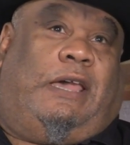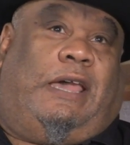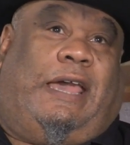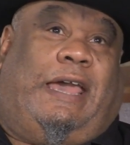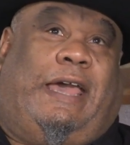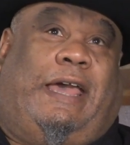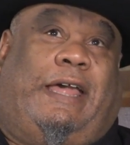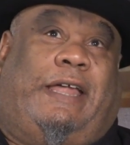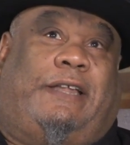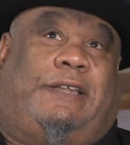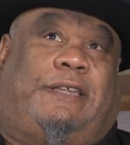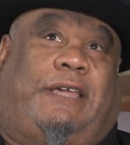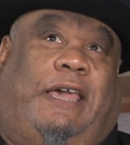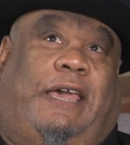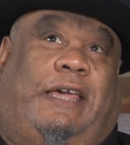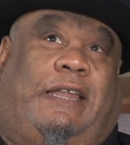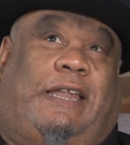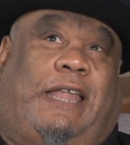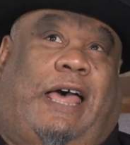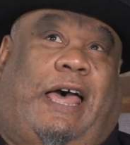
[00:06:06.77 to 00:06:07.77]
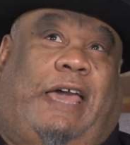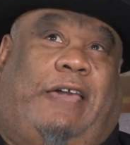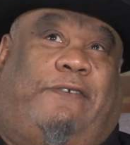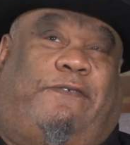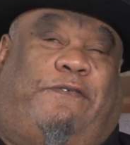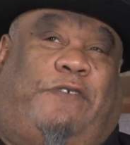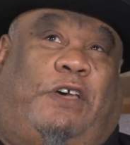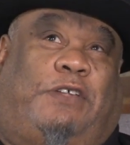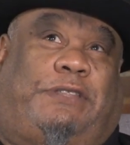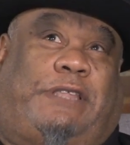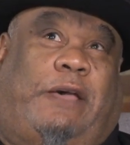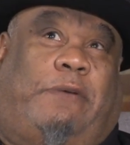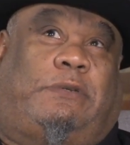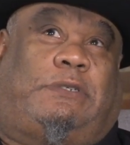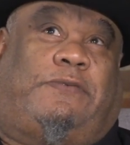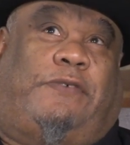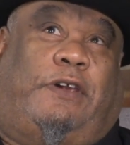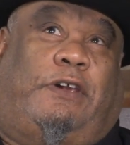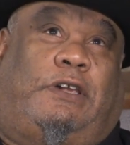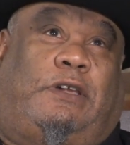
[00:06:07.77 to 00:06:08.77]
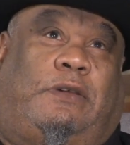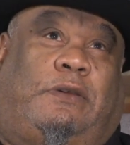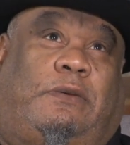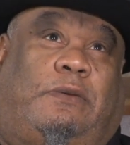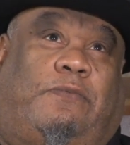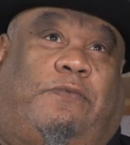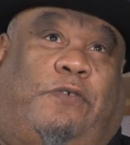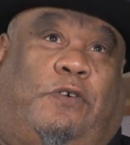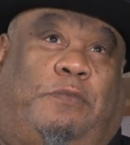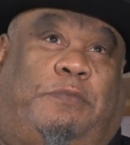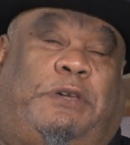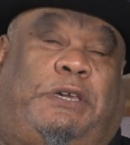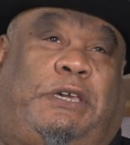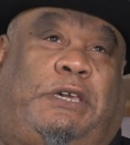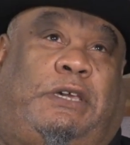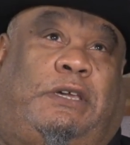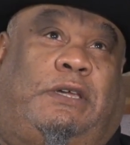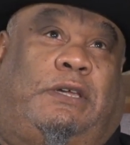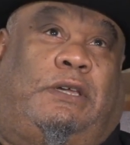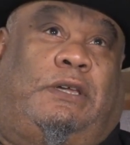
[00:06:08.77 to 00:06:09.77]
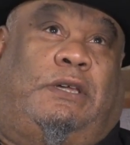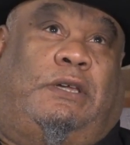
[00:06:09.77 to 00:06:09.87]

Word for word: And I felt that was very, for me,